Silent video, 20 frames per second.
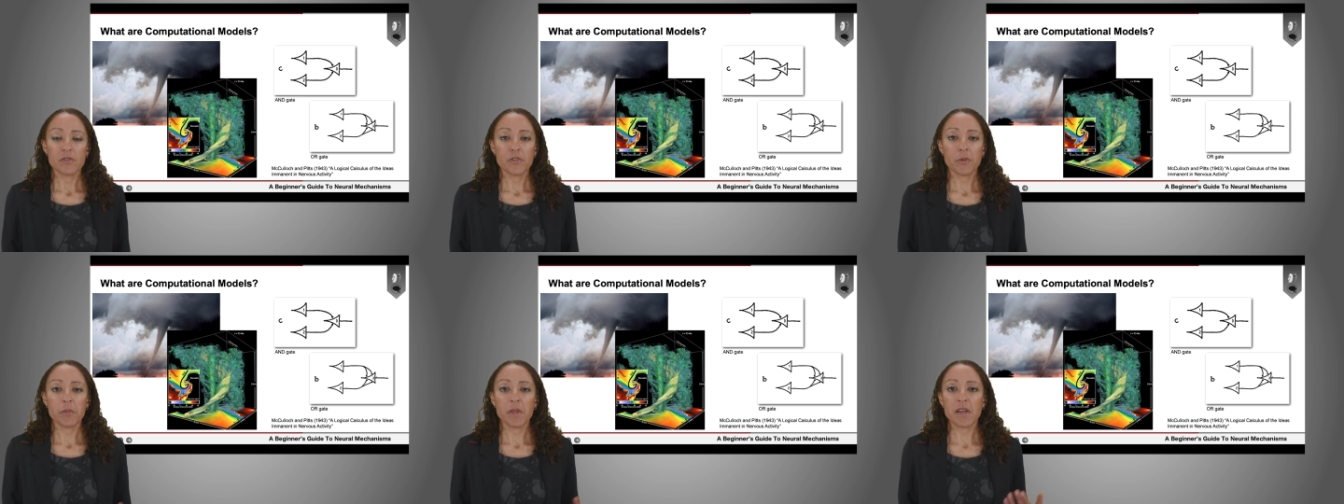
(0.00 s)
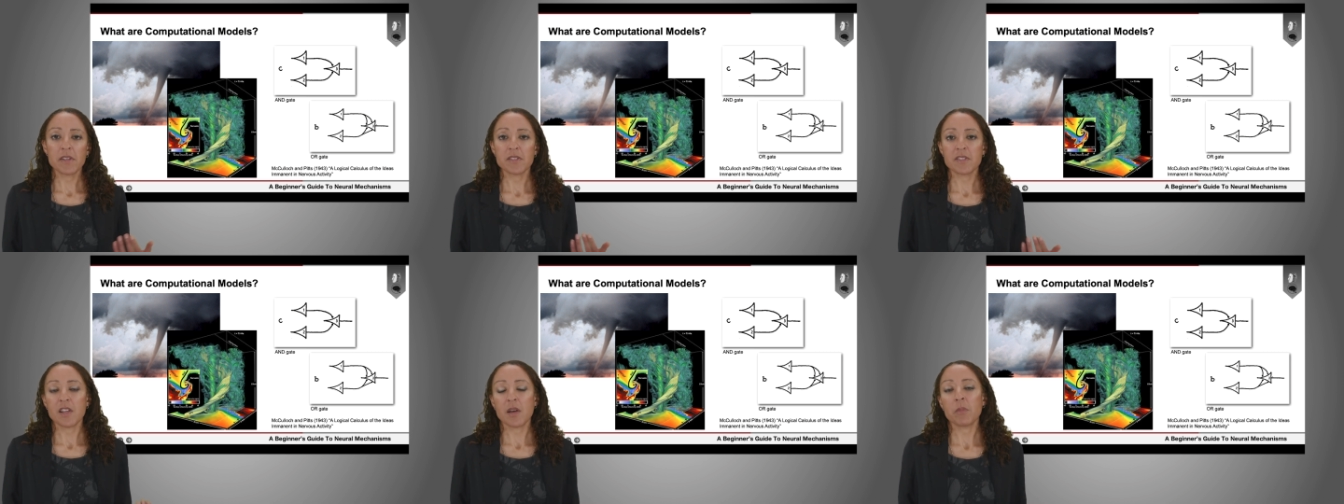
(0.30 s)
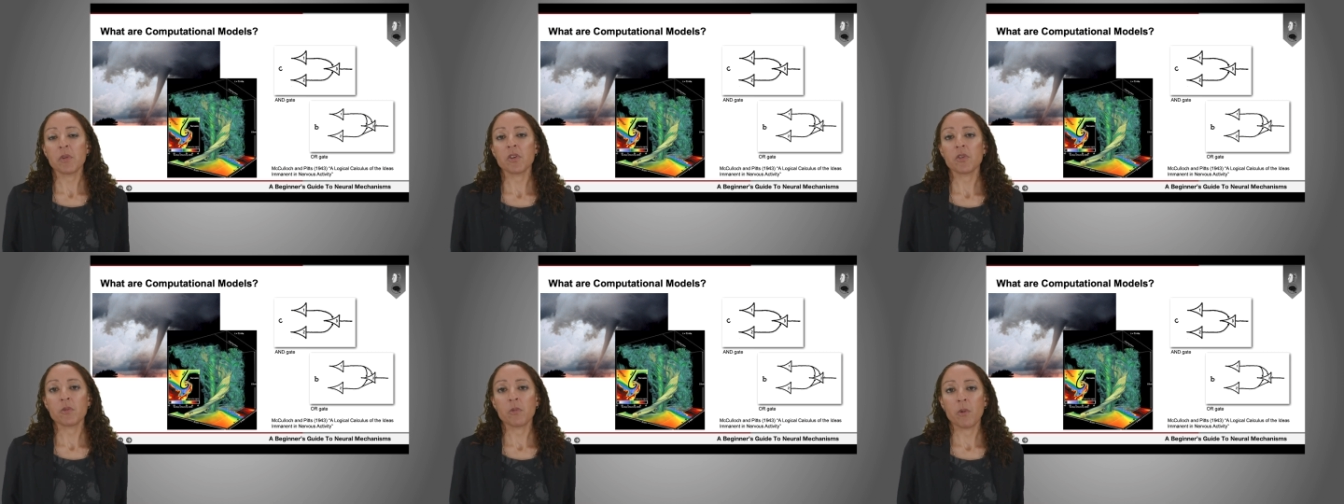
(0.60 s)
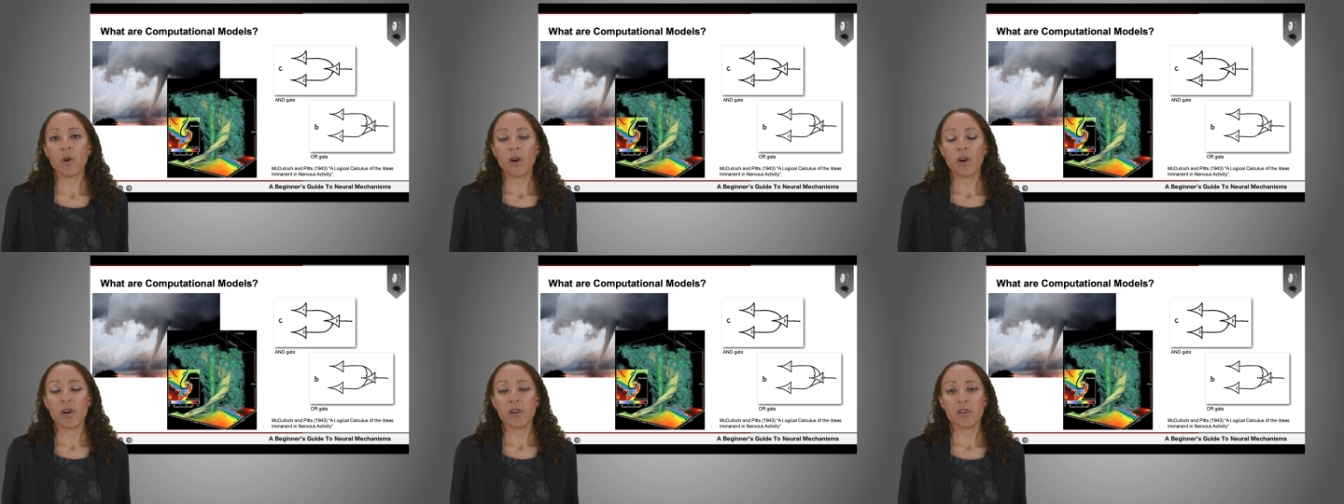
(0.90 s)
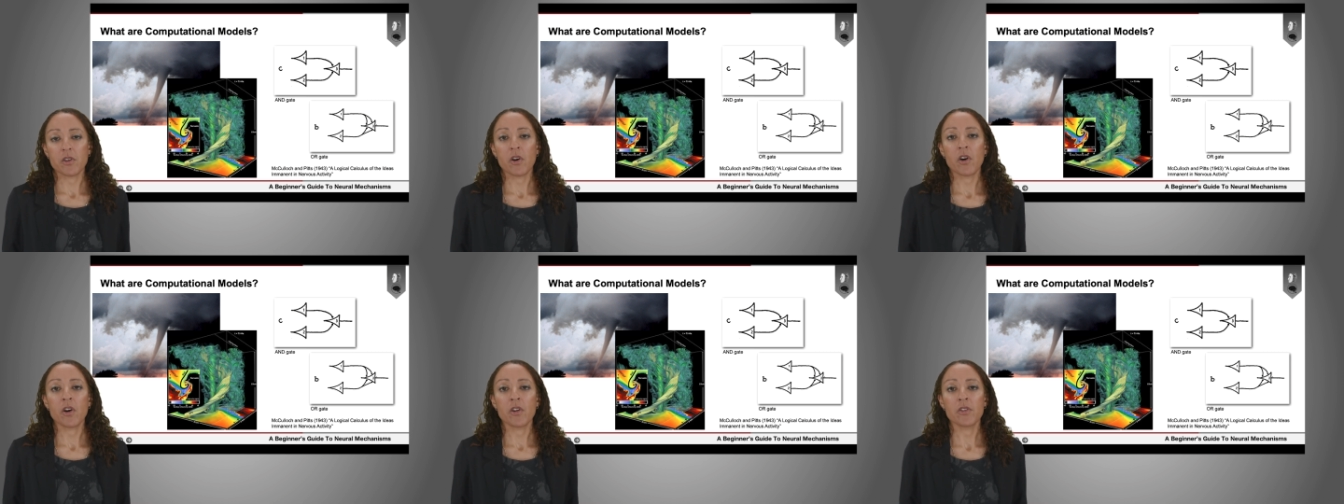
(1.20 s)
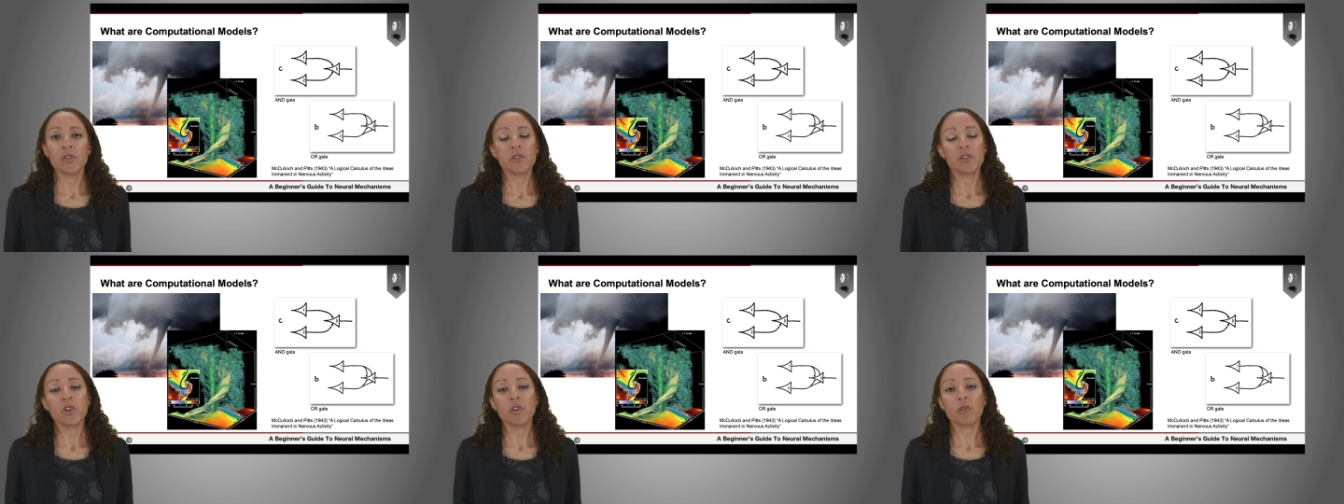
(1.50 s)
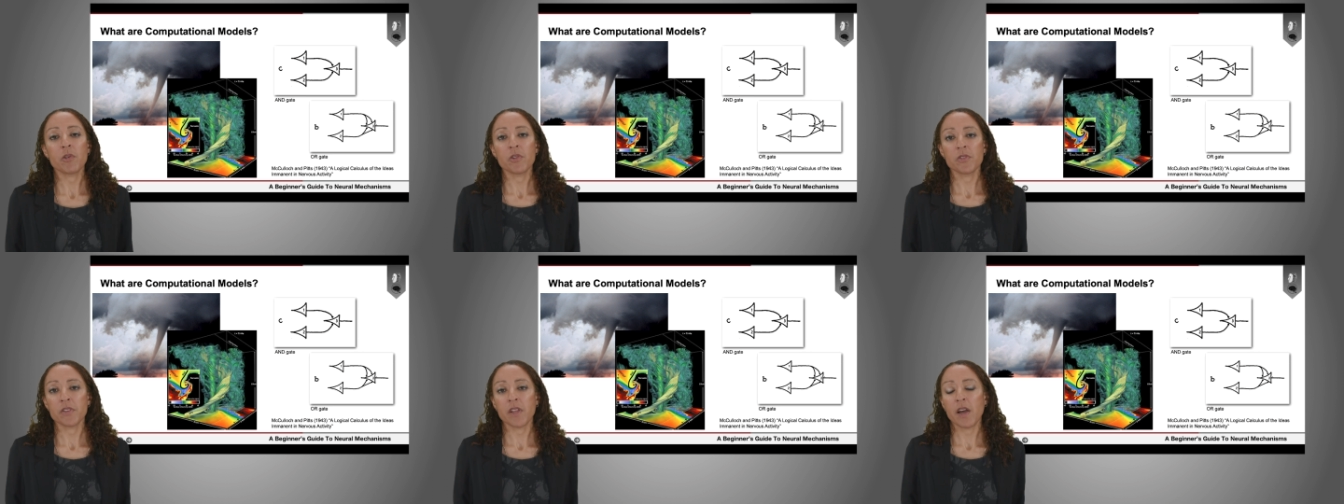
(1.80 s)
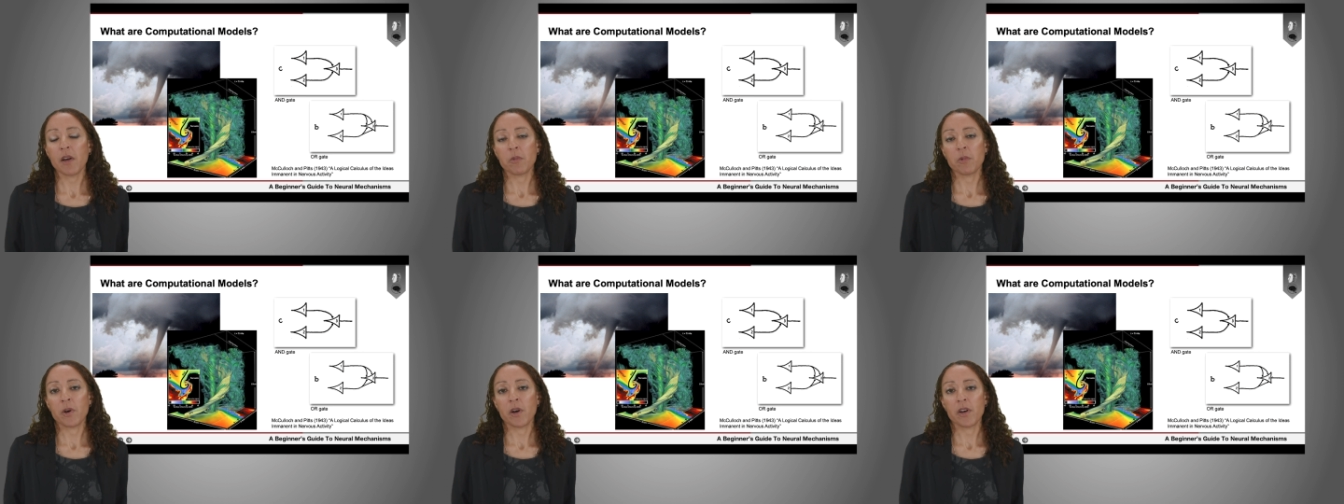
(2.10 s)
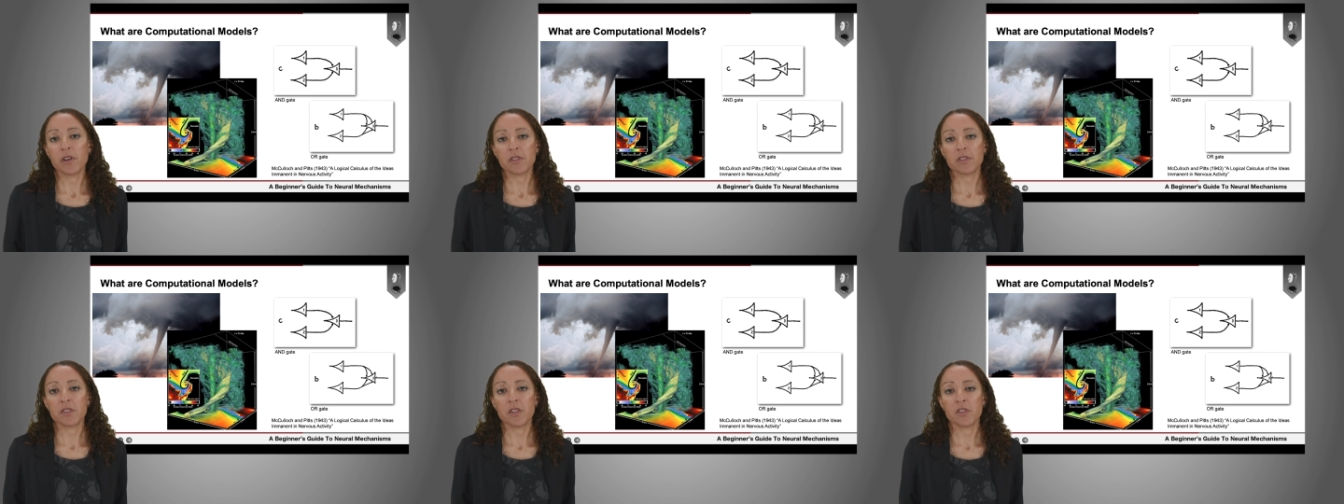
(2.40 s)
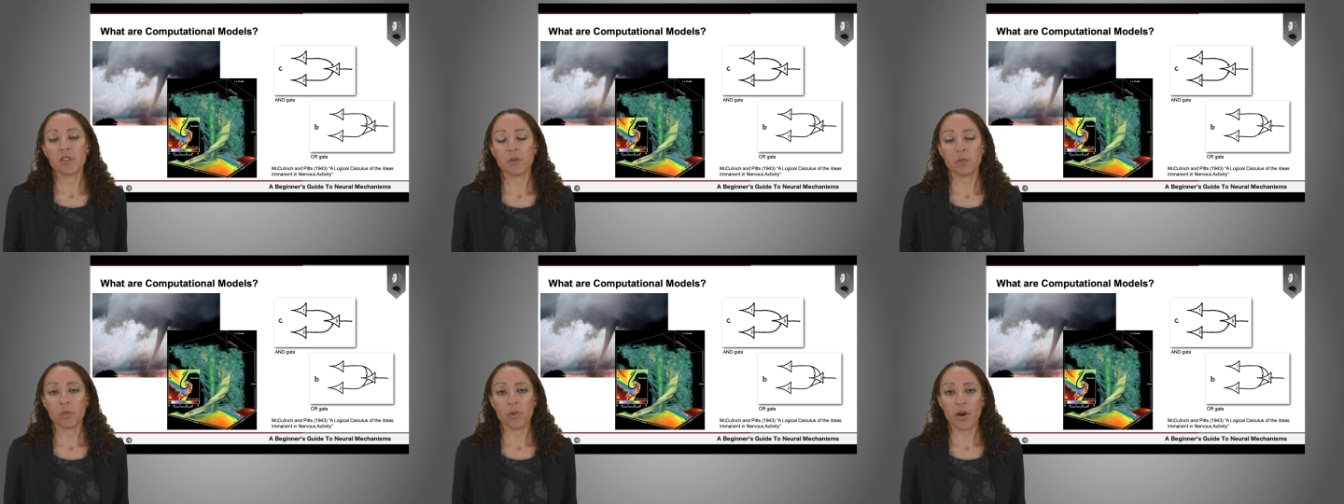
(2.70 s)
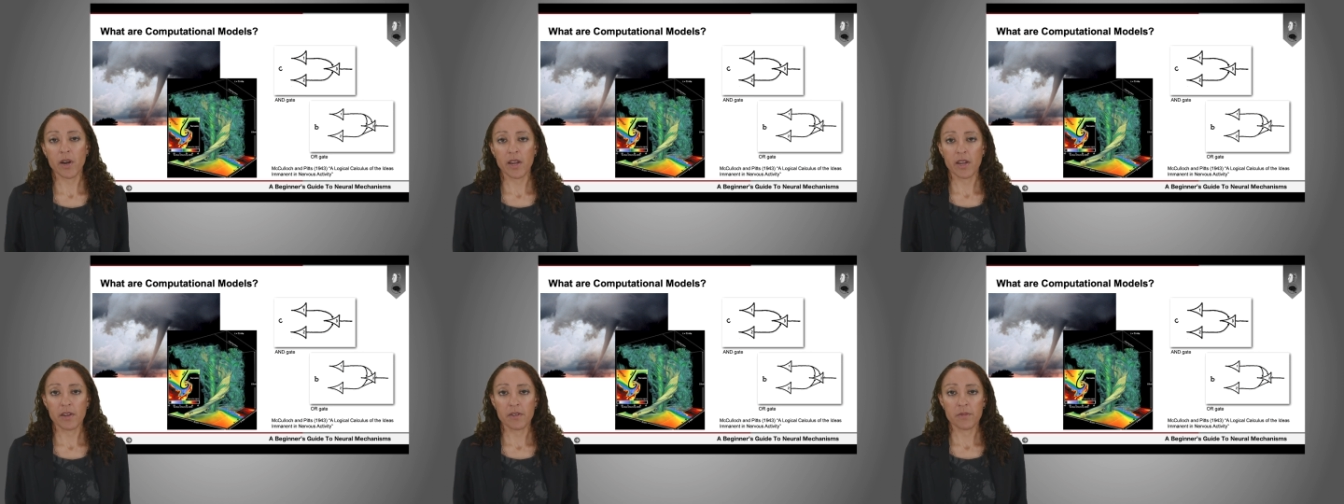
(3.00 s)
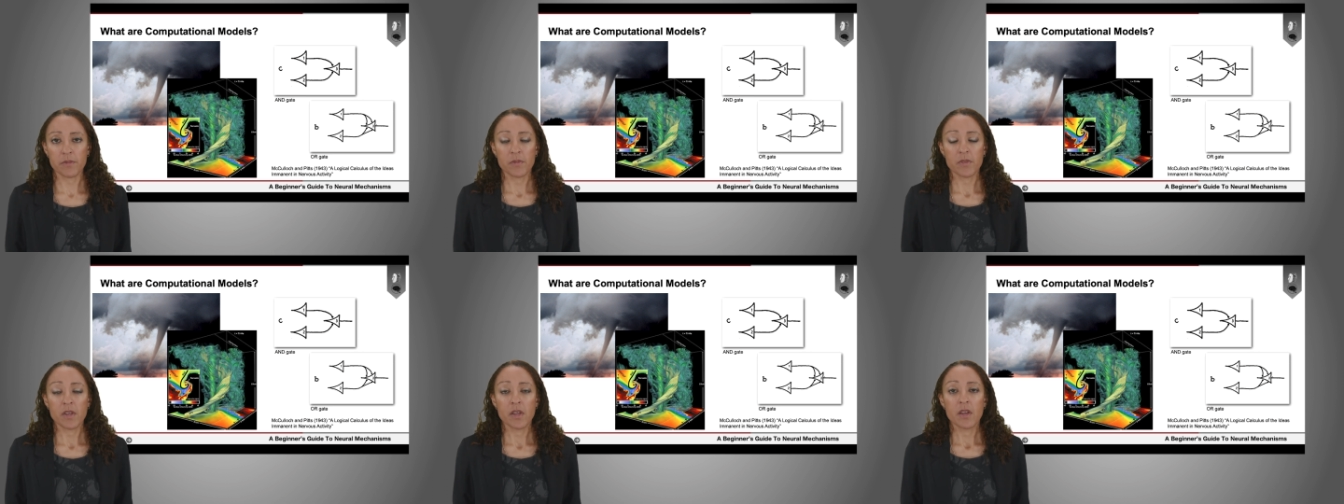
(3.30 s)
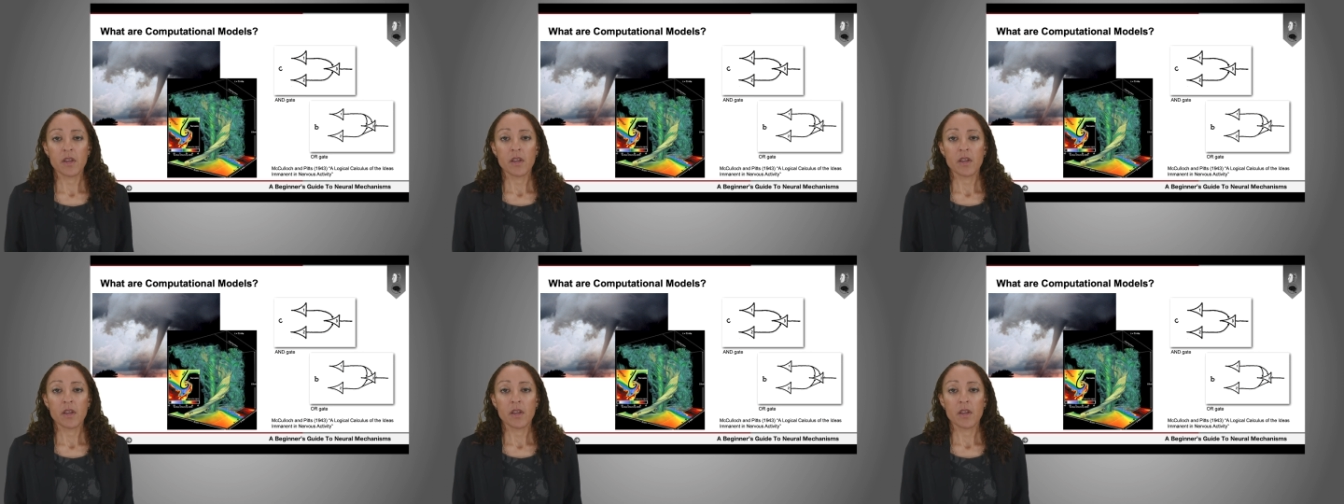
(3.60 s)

from their seminal work on neural networks in the brain.